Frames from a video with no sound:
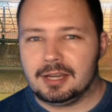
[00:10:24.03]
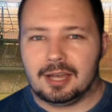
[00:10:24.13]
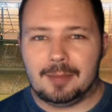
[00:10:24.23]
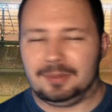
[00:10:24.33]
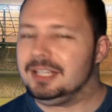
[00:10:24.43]

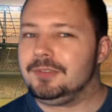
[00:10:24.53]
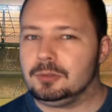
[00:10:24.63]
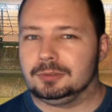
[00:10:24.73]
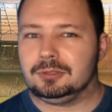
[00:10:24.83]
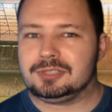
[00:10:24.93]
I believe he
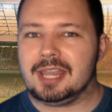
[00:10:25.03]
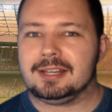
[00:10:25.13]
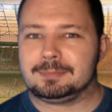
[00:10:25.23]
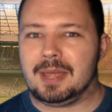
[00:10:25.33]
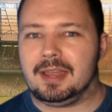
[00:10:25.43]
also takes
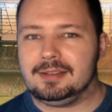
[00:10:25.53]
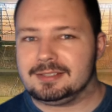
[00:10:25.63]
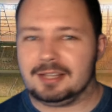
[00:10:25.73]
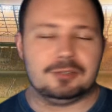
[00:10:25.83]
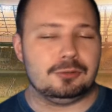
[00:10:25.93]
pens.
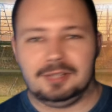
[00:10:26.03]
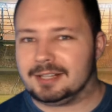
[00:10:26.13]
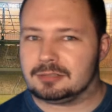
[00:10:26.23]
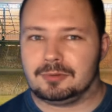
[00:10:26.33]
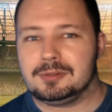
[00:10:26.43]
They do like
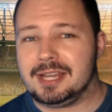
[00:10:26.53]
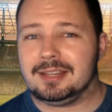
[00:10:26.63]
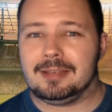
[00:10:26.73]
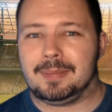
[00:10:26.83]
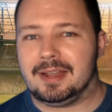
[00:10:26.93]
to rotate
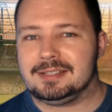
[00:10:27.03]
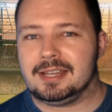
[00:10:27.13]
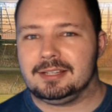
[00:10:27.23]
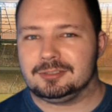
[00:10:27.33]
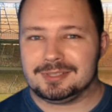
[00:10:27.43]
their pen
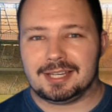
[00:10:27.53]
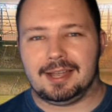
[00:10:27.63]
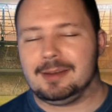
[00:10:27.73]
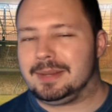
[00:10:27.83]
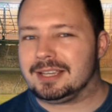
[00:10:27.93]
takers, so it
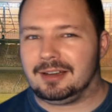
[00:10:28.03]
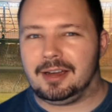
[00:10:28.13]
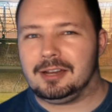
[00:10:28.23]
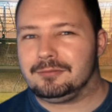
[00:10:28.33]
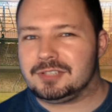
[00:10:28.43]
can be
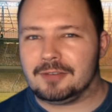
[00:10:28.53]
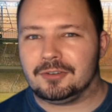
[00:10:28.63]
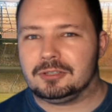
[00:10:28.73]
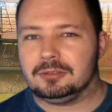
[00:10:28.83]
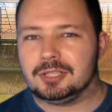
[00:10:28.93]
kind of
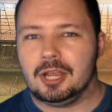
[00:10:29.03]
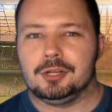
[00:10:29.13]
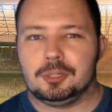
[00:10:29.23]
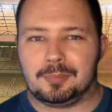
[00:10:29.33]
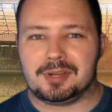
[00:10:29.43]
difficult
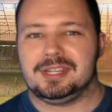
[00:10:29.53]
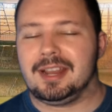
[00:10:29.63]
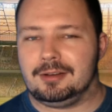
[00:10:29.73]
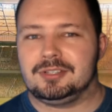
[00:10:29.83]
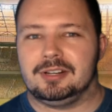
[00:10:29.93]
to predict
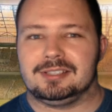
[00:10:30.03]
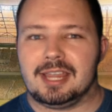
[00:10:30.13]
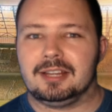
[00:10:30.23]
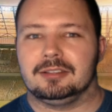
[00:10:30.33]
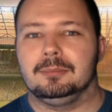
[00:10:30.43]
who's going to
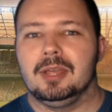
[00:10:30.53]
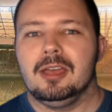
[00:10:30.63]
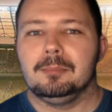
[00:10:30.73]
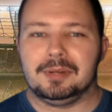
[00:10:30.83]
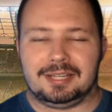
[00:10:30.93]
take them,
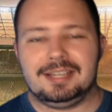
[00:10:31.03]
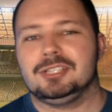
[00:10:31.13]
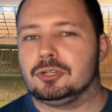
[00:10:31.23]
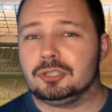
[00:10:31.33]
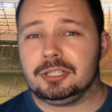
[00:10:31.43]
but he's
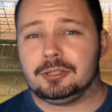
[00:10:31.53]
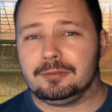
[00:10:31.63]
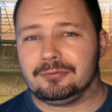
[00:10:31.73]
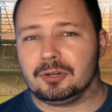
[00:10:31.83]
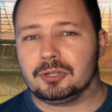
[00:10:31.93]
usually good
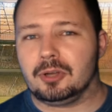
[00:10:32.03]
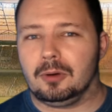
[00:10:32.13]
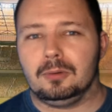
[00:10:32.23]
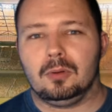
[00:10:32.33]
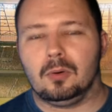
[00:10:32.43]
for a
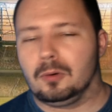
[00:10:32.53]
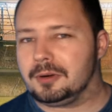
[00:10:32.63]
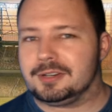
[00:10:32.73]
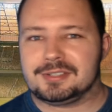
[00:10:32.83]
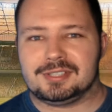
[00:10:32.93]
goal or
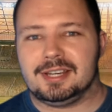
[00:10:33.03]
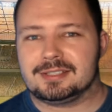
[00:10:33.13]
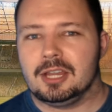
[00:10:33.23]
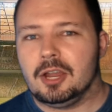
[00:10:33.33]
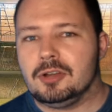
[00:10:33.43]
an
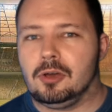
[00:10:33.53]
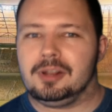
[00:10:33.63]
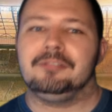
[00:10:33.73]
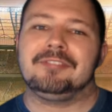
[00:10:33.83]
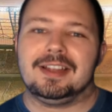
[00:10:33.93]
assist. Not
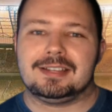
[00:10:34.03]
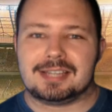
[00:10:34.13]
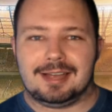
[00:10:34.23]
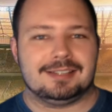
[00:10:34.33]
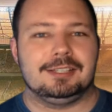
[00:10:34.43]
in
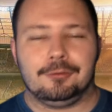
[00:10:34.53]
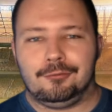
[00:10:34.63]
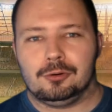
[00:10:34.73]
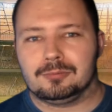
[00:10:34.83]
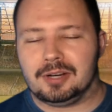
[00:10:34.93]
fantastic
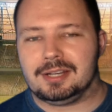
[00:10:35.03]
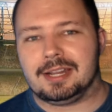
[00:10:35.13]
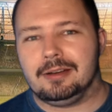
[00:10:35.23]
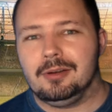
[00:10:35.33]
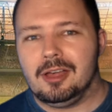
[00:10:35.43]
form right
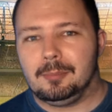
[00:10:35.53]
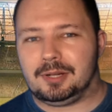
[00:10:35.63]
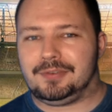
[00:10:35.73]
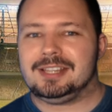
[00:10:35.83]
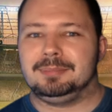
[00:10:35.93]
now, but
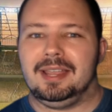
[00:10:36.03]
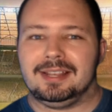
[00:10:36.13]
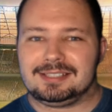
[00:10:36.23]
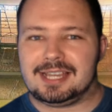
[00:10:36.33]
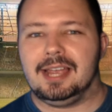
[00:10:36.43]
if he's playing
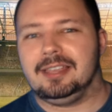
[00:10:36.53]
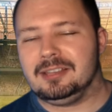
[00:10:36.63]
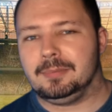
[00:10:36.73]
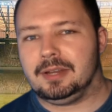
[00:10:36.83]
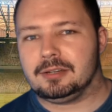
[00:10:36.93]
attacking
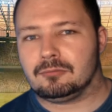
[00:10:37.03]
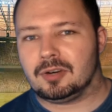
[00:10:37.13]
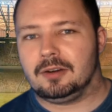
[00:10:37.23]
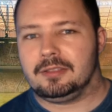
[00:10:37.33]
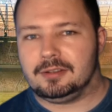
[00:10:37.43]
mid
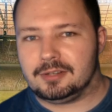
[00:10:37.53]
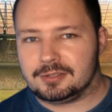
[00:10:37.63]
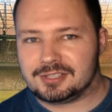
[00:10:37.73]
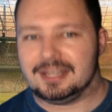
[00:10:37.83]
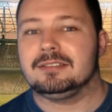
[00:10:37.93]
rather than
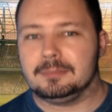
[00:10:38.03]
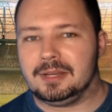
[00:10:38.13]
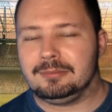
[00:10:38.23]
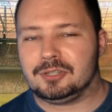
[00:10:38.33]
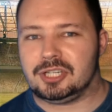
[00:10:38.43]
center
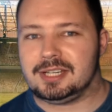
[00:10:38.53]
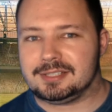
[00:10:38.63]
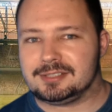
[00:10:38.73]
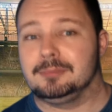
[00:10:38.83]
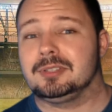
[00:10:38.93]
mid, which he
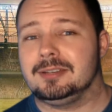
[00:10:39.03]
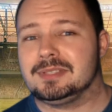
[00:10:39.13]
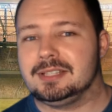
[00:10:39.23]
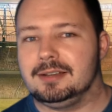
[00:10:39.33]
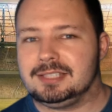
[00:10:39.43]
sometimes
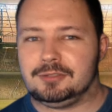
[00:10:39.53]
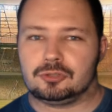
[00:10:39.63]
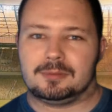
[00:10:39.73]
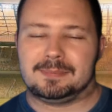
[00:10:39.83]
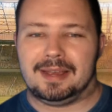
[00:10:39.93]
does, he
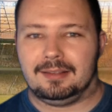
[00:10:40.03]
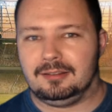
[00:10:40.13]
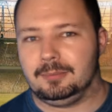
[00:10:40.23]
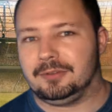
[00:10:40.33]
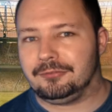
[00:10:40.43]
drops back a
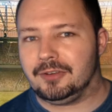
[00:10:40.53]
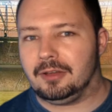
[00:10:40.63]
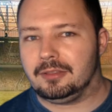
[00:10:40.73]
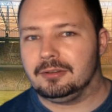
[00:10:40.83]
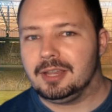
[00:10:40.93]
little bit
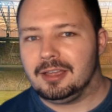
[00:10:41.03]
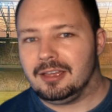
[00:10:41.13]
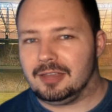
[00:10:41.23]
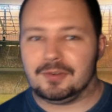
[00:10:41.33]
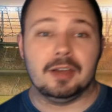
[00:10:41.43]
further
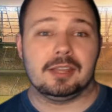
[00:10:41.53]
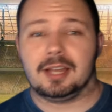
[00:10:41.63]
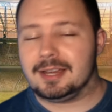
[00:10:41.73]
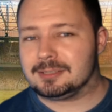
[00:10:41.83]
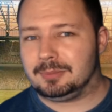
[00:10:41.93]
if other
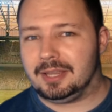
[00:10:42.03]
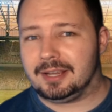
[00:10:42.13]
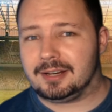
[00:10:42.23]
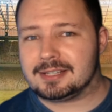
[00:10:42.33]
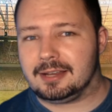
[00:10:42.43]
guys are playing
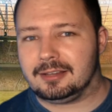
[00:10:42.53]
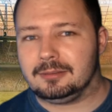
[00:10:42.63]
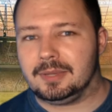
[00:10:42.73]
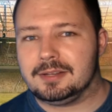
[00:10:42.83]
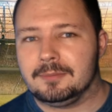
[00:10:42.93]
at attacking
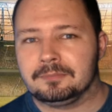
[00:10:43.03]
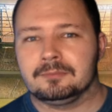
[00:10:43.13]
mid.